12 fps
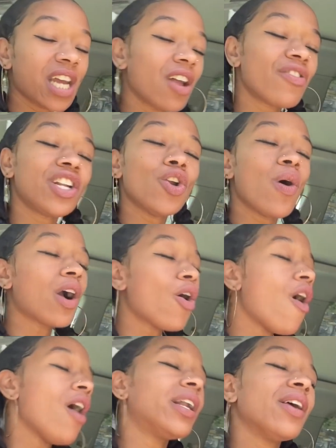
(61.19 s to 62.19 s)
Y'all already know I
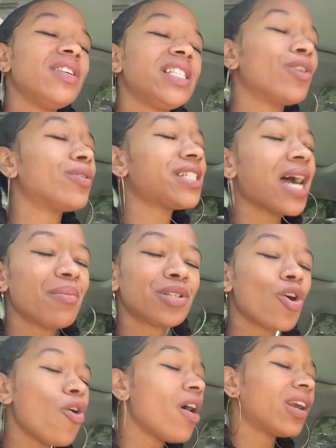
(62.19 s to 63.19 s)
go hard every single time.
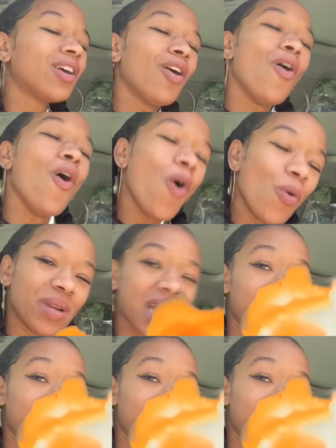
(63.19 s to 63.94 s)
It's go hard to go home. Y'all